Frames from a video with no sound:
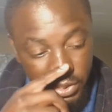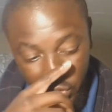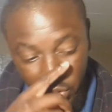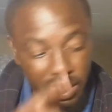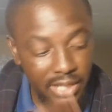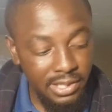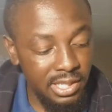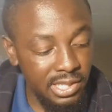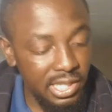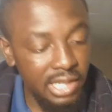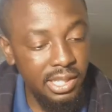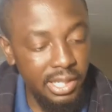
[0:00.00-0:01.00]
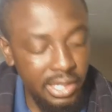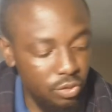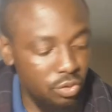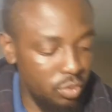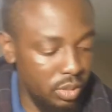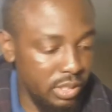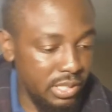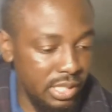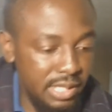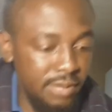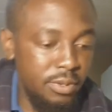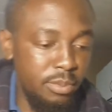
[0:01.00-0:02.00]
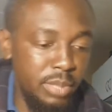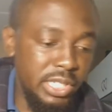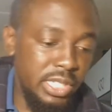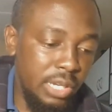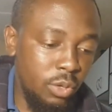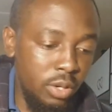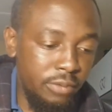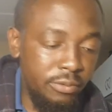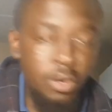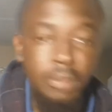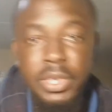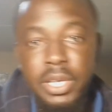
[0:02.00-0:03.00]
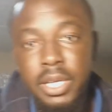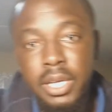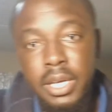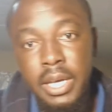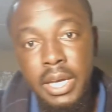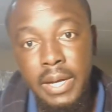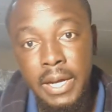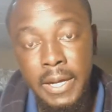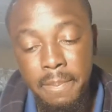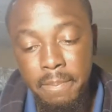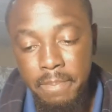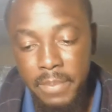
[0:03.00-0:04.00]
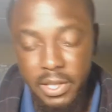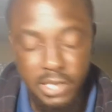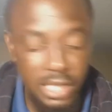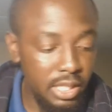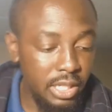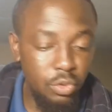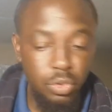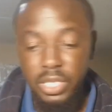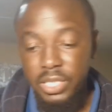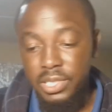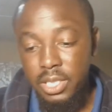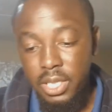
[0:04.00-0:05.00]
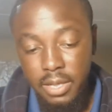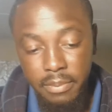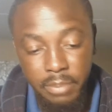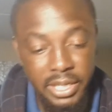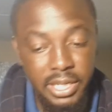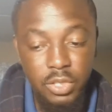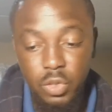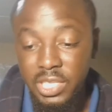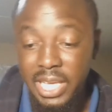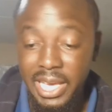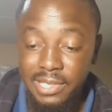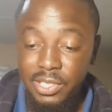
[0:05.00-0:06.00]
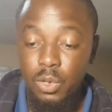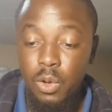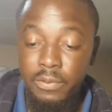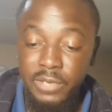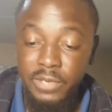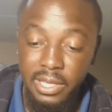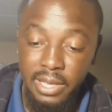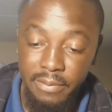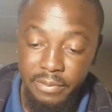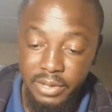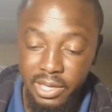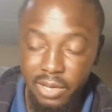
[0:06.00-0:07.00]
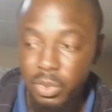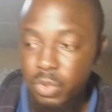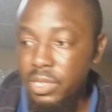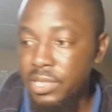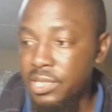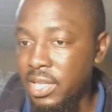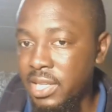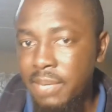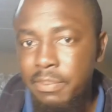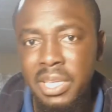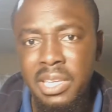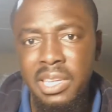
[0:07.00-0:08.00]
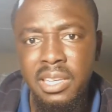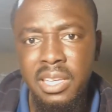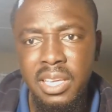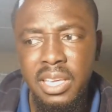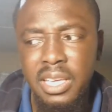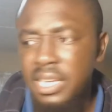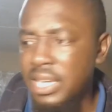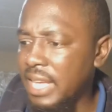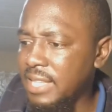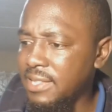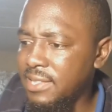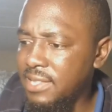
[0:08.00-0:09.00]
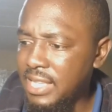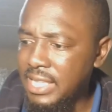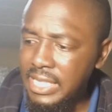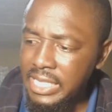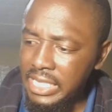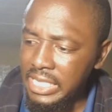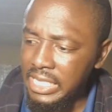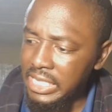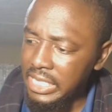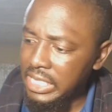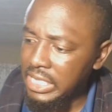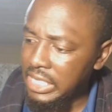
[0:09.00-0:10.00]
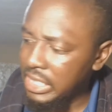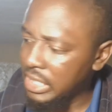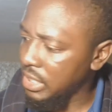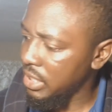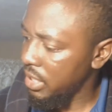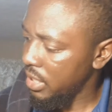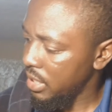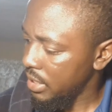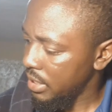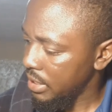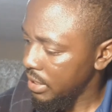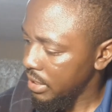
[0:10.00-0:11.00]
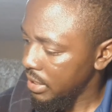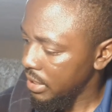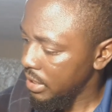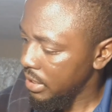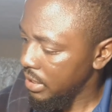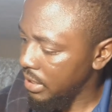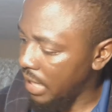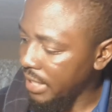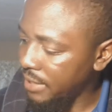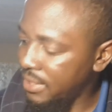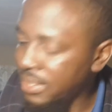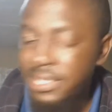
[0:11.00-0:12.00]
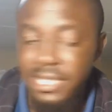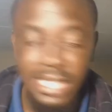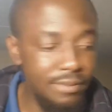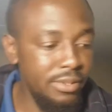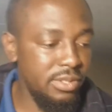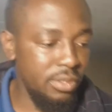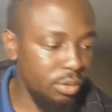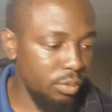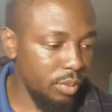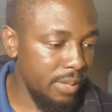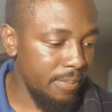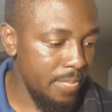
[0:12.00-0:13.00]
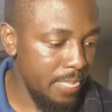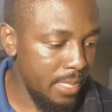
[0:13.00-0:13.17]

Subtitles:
So that's the Santa Gertrudis. That's information I got from the Santa Gertrudis Breeder Society of South Africa, which was set up in 1973.